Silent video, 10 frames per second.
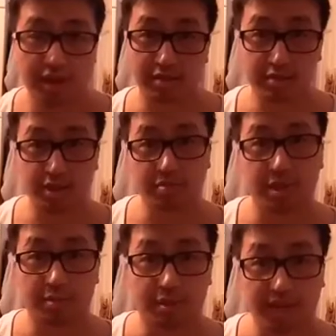Right?
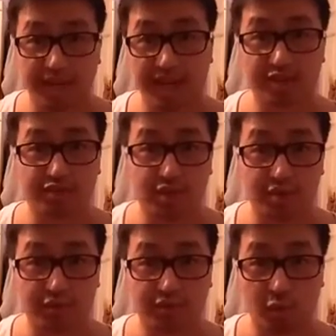Young people age
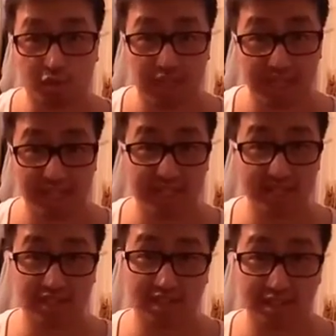from
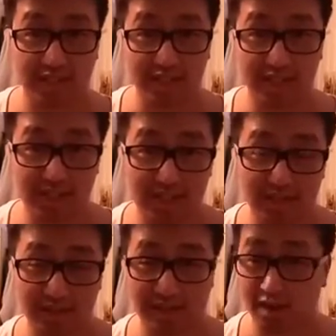14 to
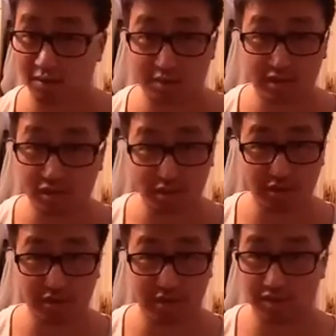16. Now
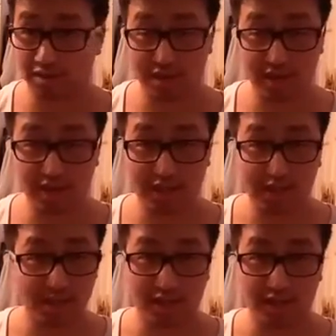youngsters
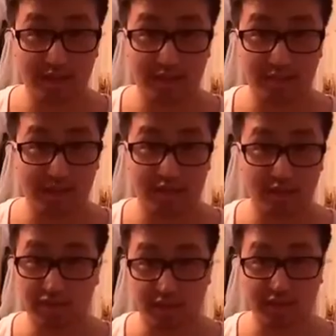
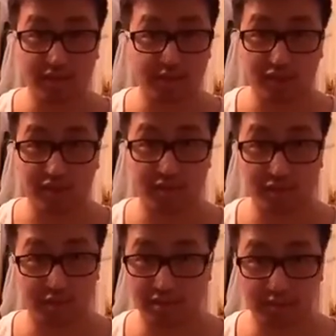like yourselves, if any
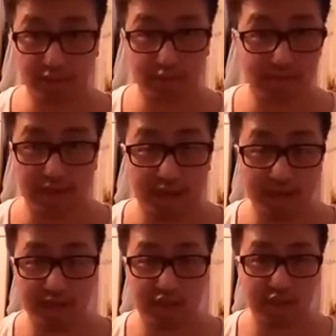of you are
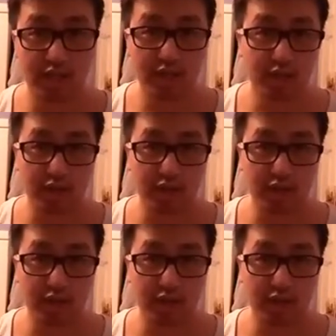that age,